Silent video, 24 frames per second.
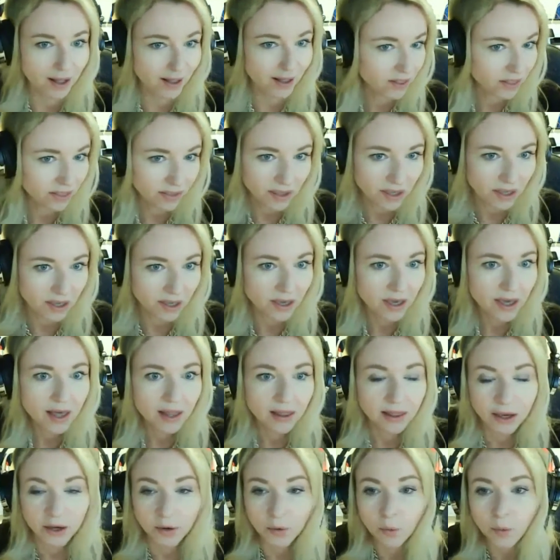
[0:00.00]
healthy
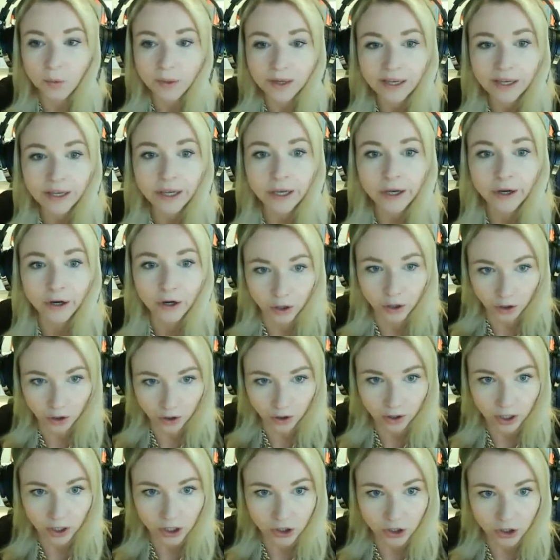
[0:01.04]
like we
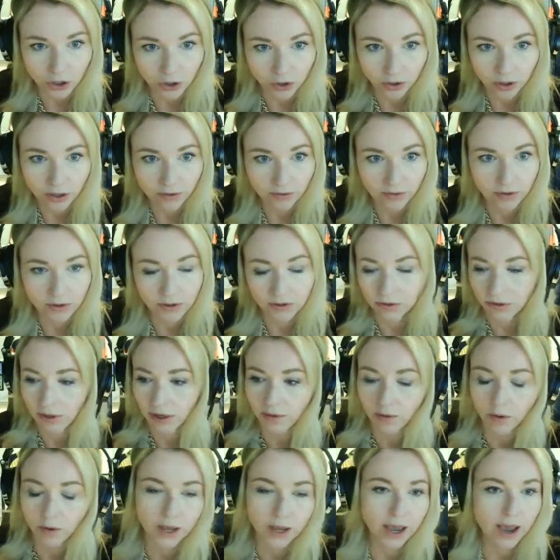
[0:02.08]
encourage you know even you're
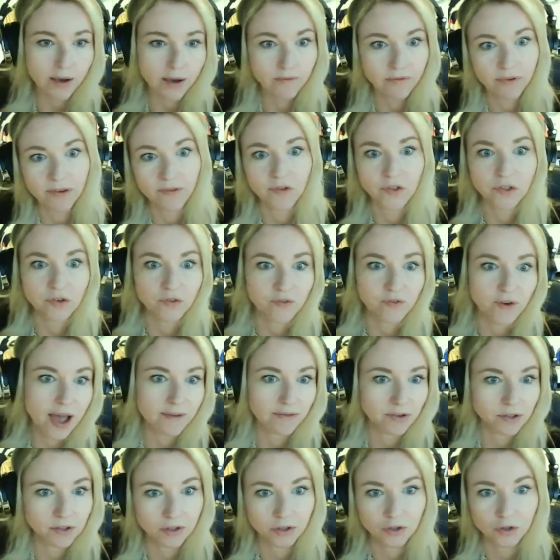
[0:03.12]
like okay i'm
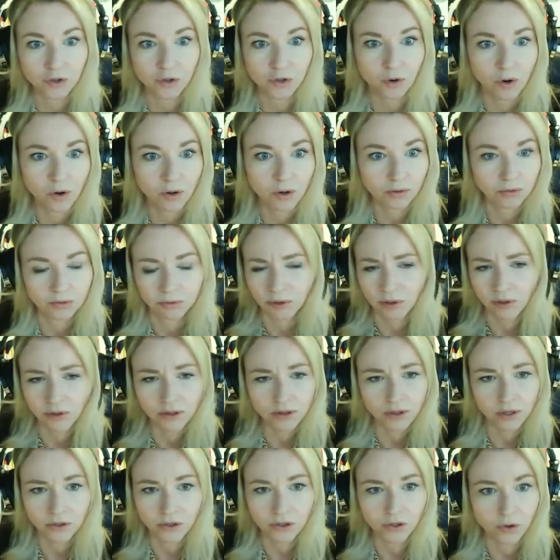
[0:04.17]
55 is it too old no
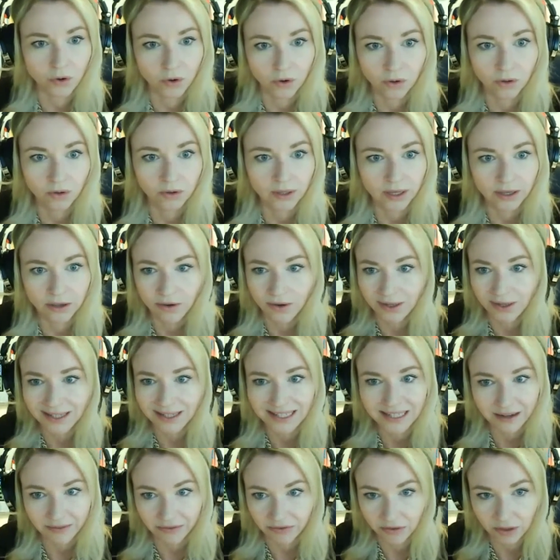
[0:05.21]
it's not too old like you
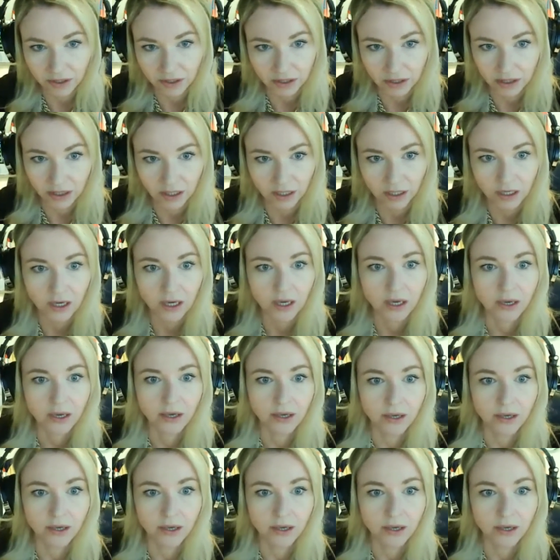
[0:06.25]
can definitely